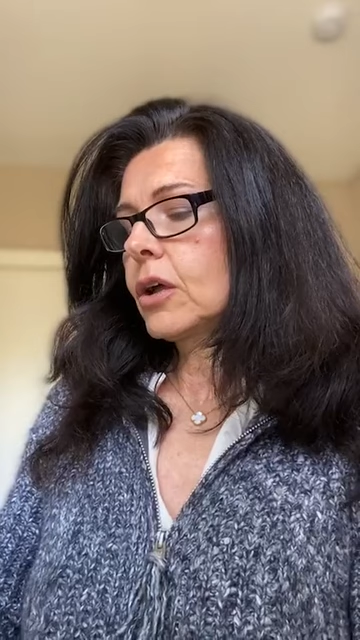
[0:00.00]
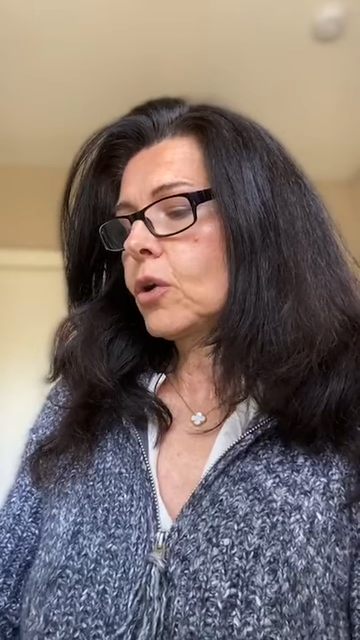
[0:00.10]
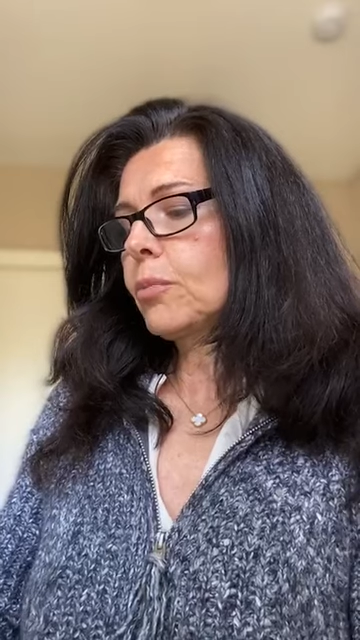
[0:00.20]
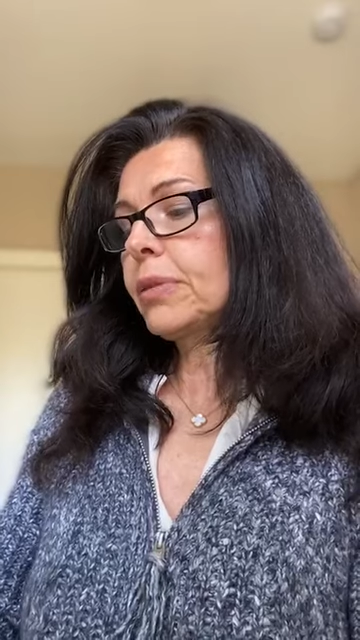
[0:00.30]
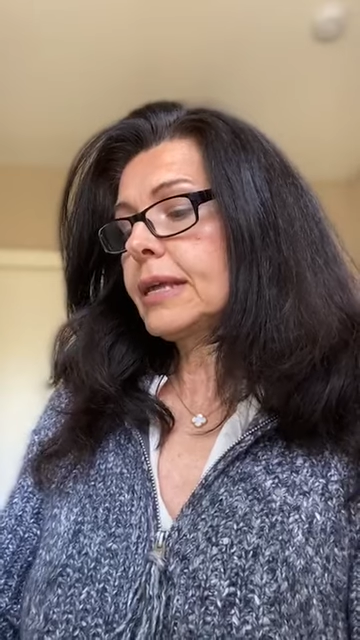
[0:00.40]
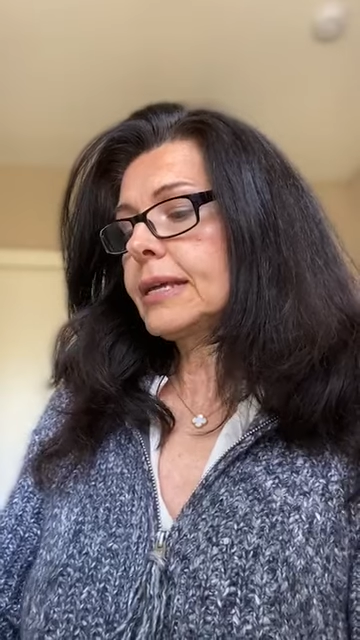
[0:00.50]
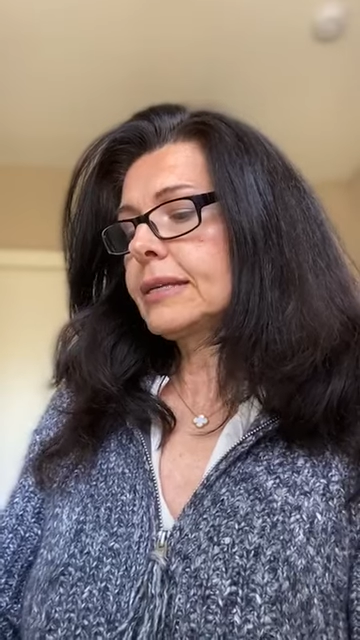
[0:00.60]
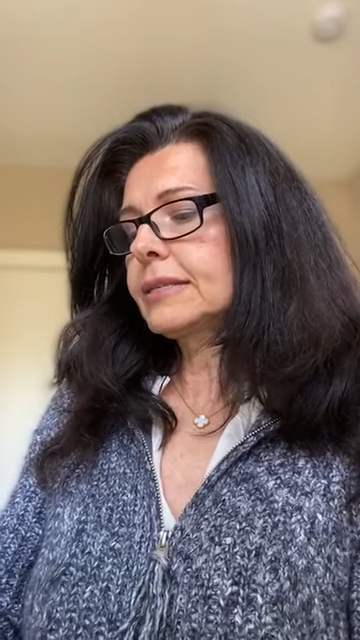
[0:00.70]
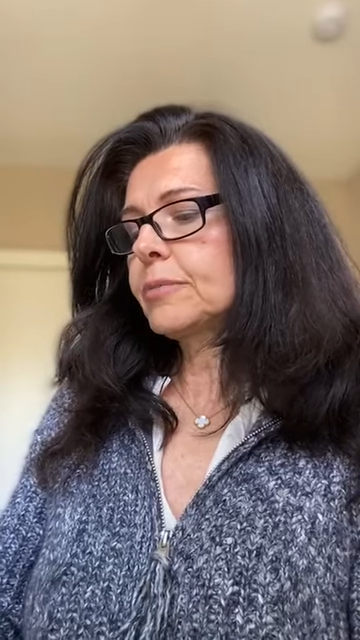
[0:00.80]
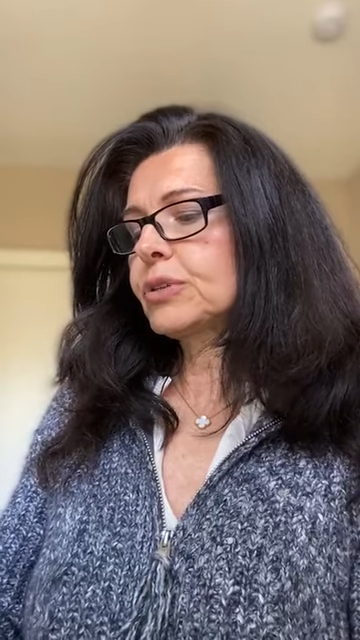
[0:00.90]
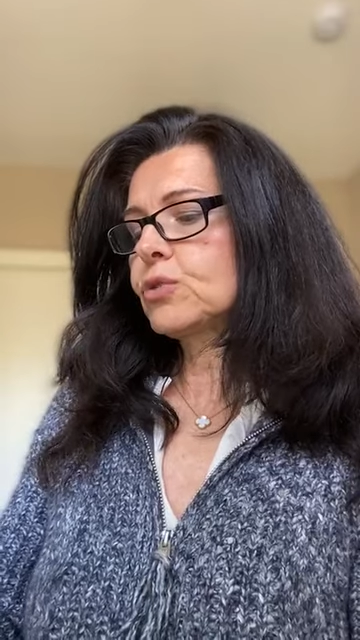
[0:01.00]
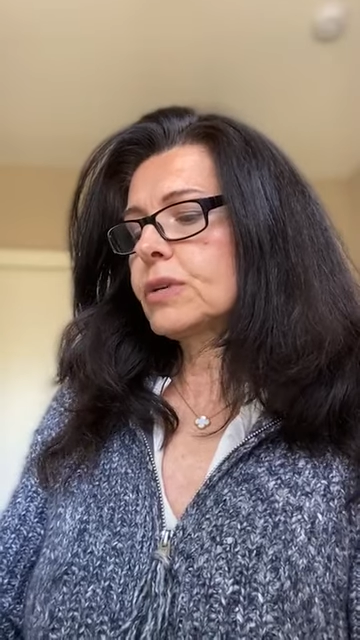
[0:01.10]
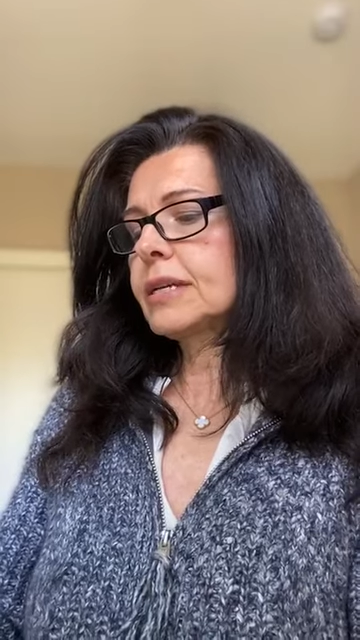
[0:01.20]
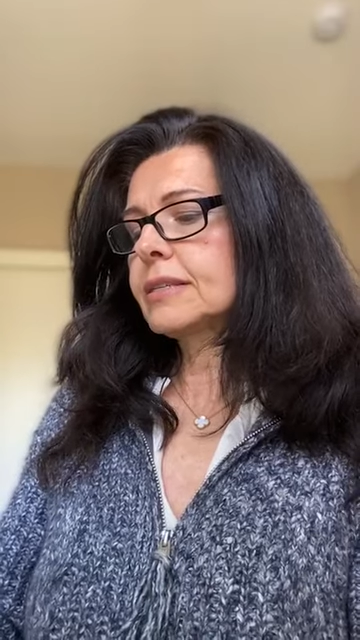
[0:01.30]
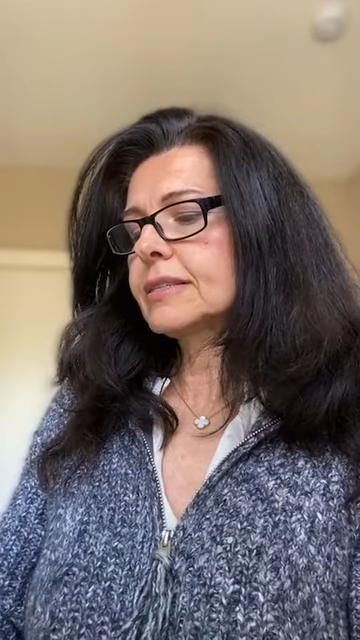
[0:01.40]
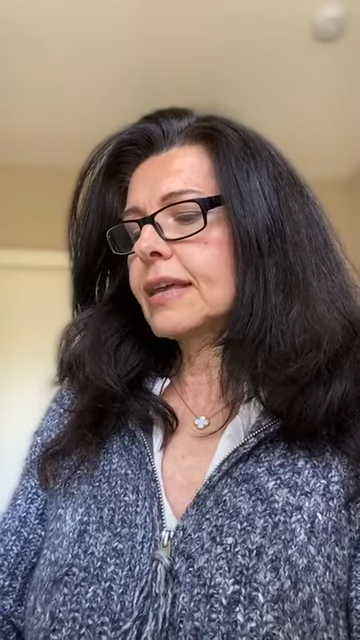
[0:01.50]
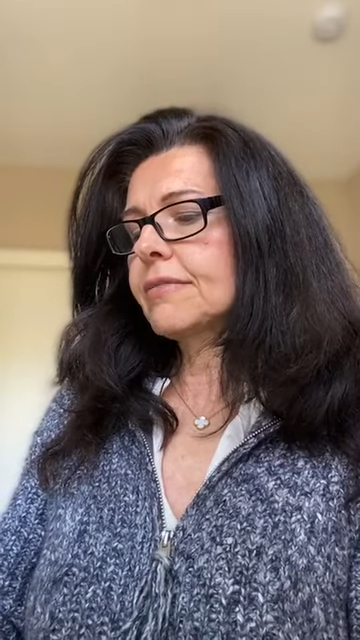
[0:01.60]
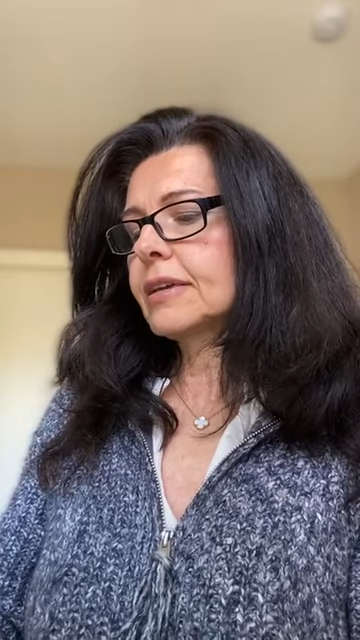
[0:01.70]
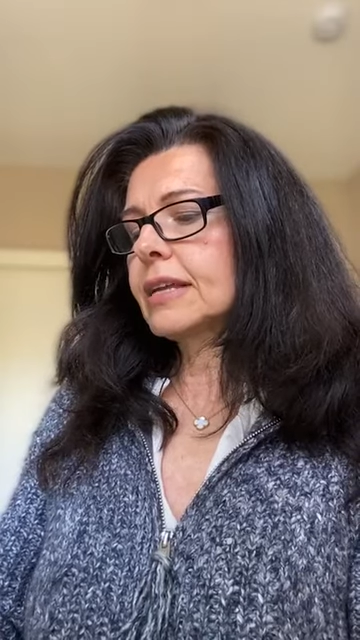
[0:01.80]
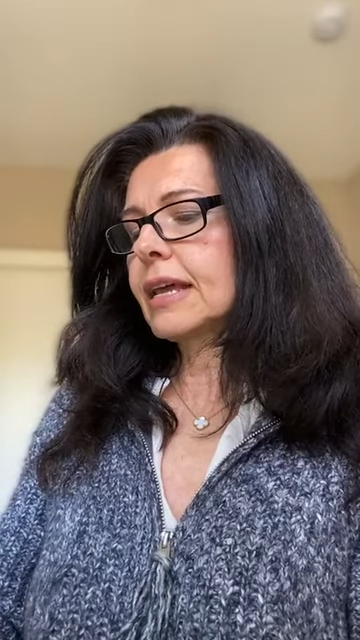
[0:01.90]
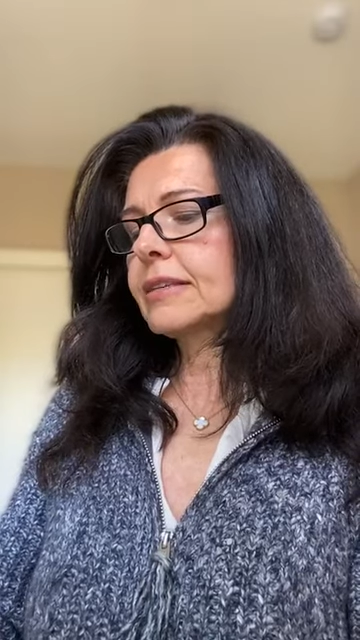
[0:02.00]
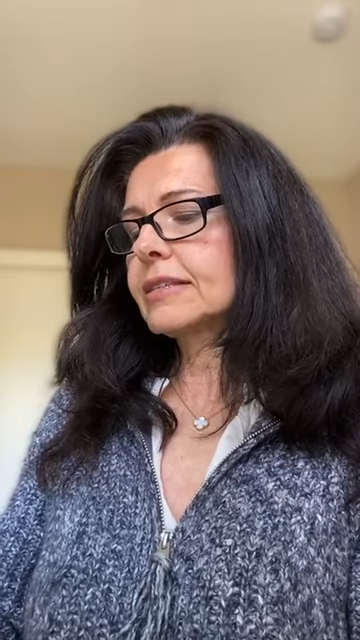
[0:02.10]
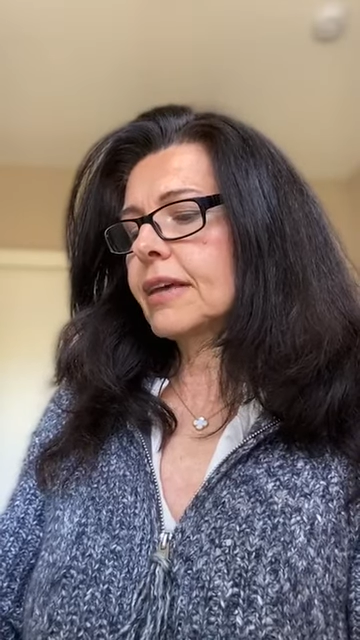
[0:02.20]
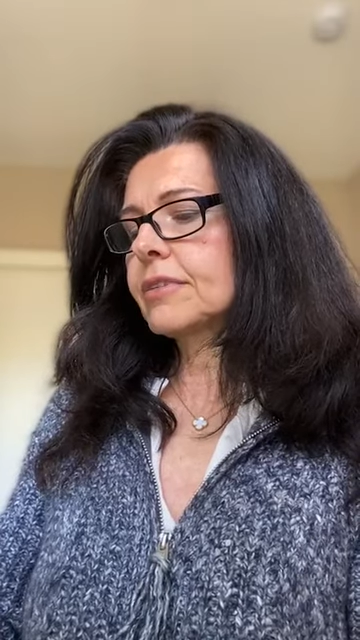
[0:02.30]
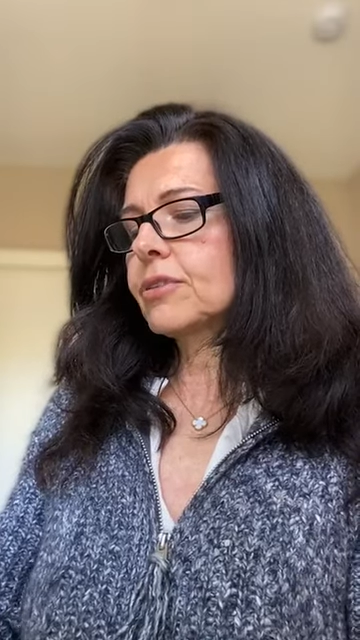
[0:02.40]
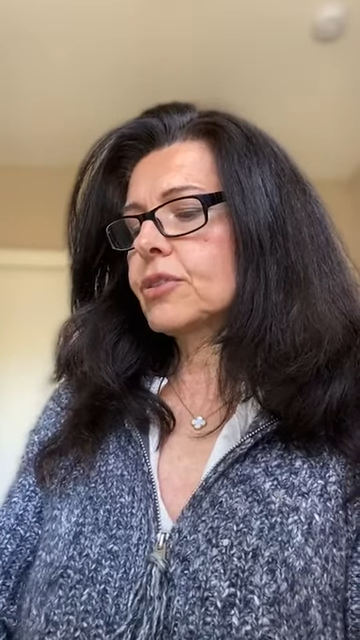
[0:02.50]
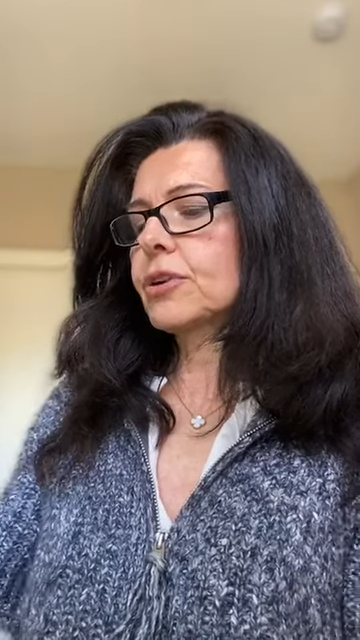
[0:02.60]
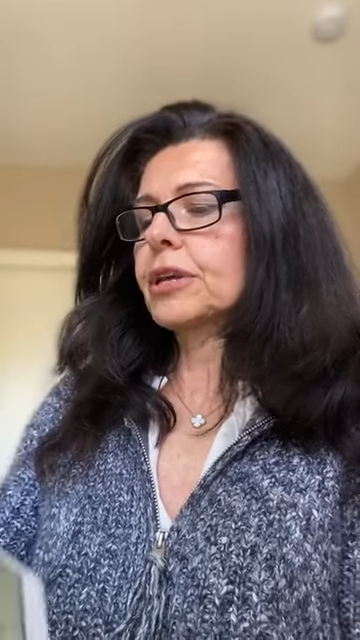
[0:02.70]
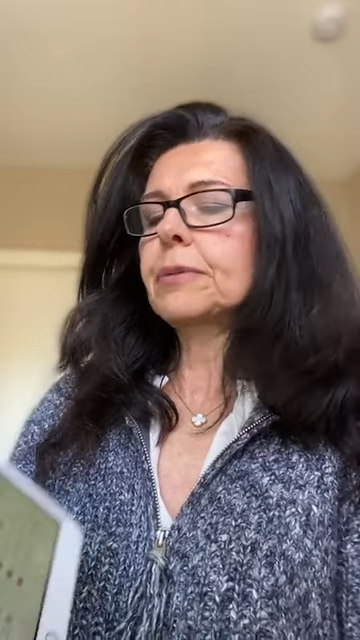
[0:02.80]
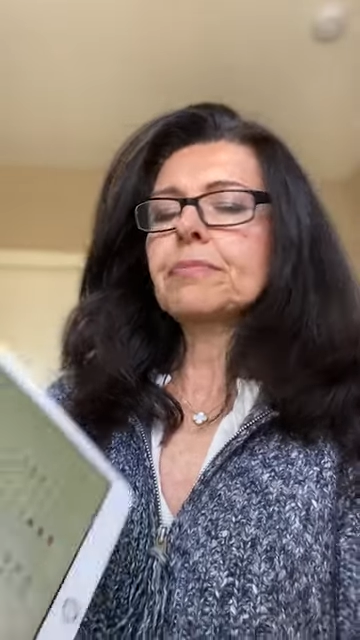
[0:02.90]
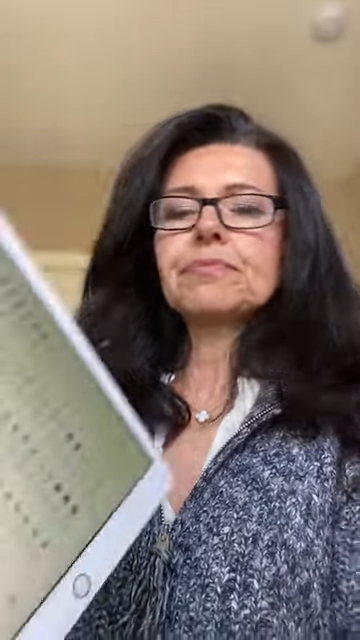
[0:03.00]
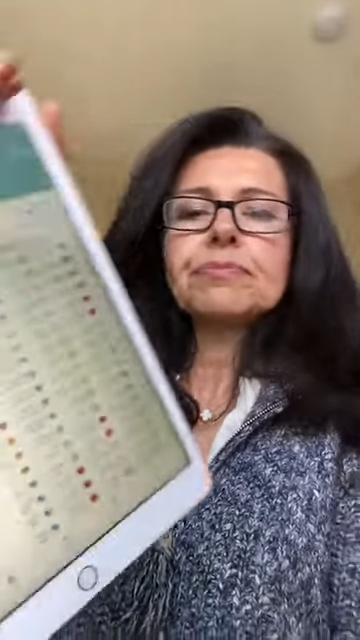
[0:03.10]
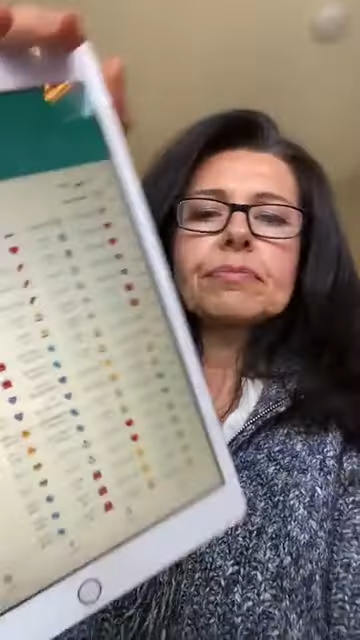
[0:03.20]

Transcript: complete between 7 and 7.30,